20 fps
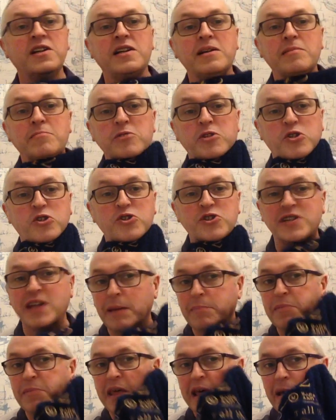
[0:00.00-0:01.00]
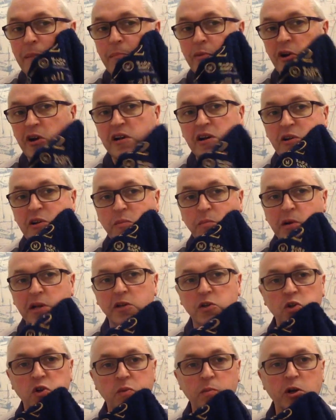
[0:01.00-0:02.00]
let me just dab that, put a little bit
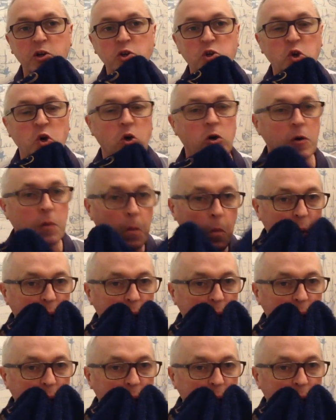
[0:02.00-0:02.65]
too much on.